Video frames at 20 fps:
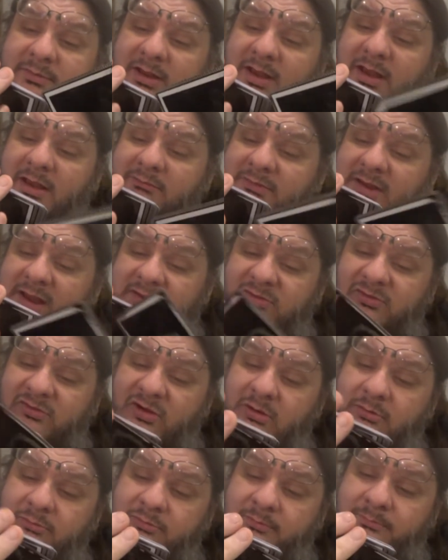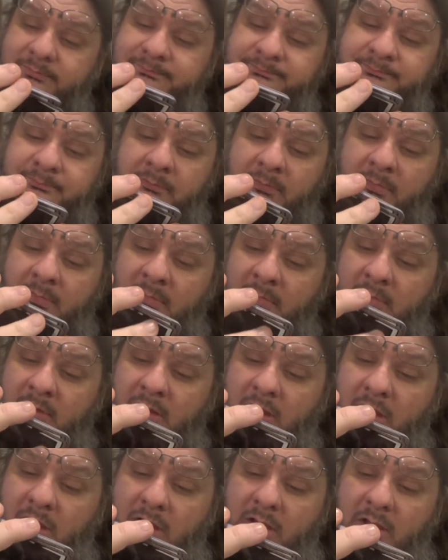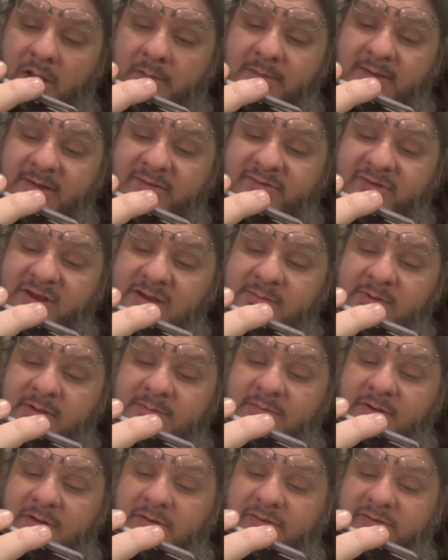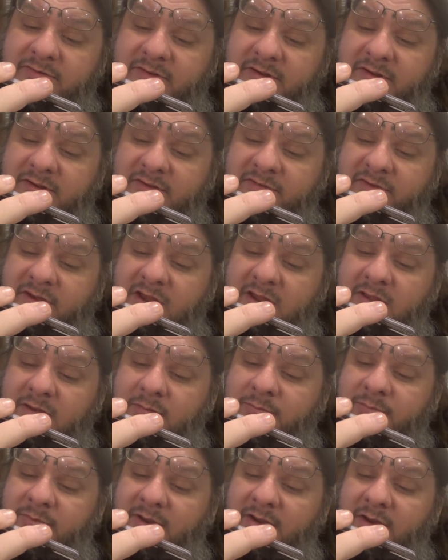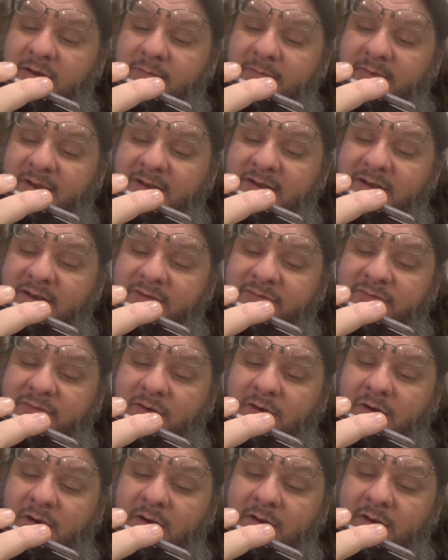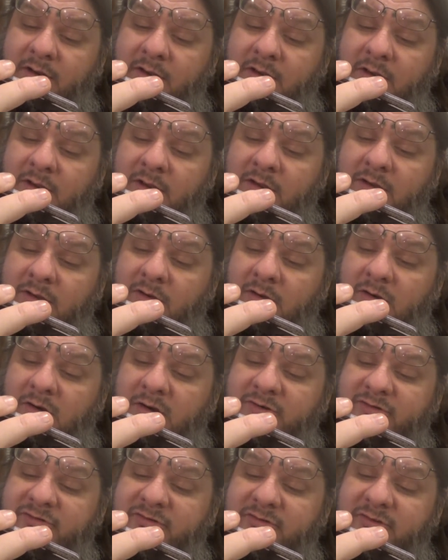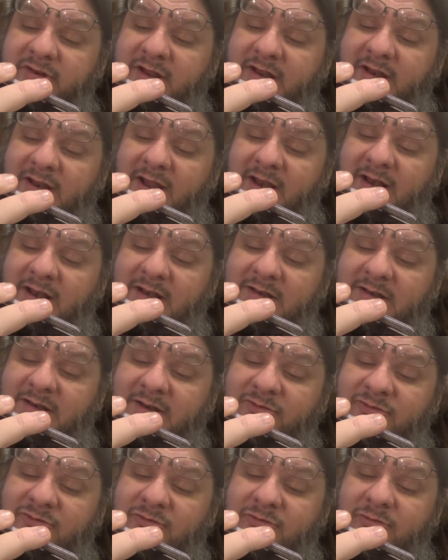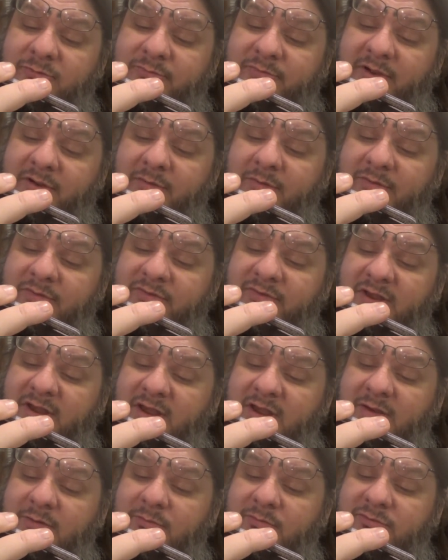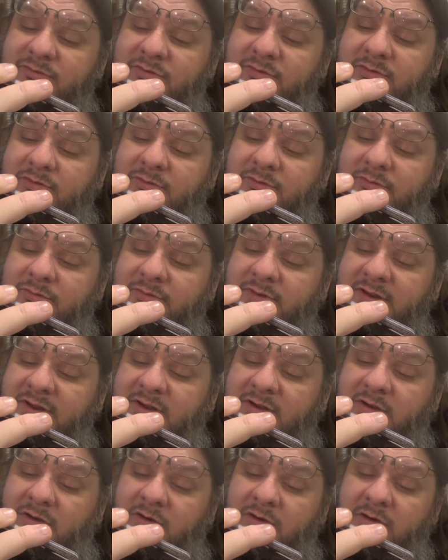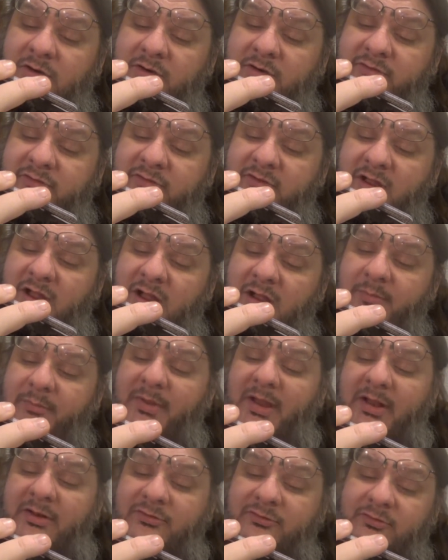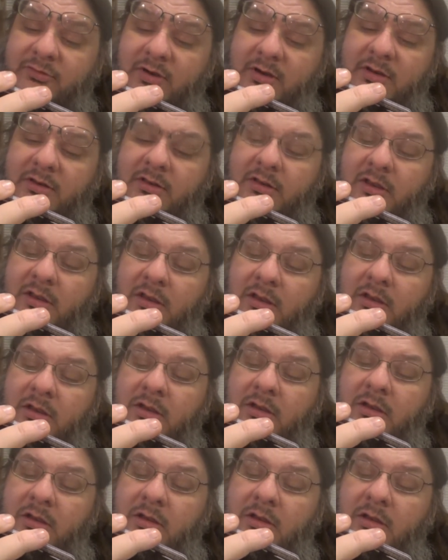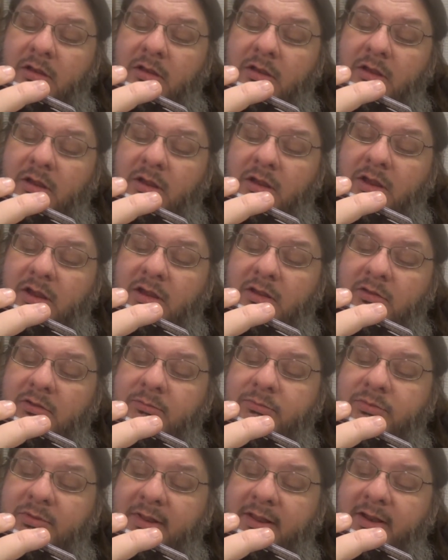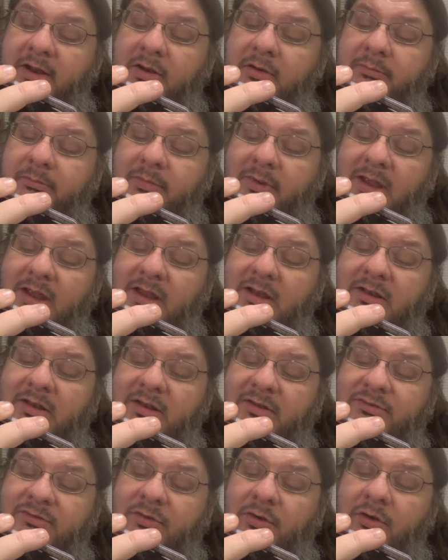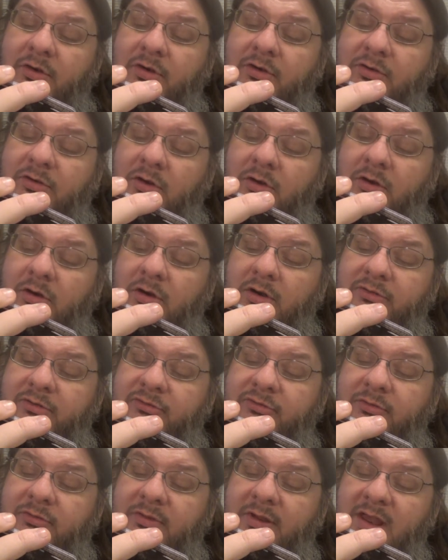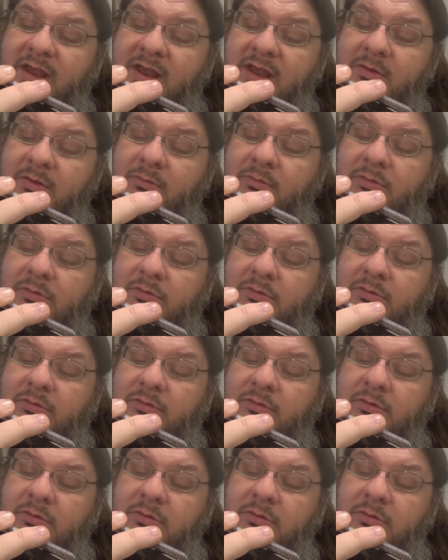We have Casey Jones. His team up bonus is either player may discard cards to get an additional bonus equal to the card's combat strength. Either player may discard cards to get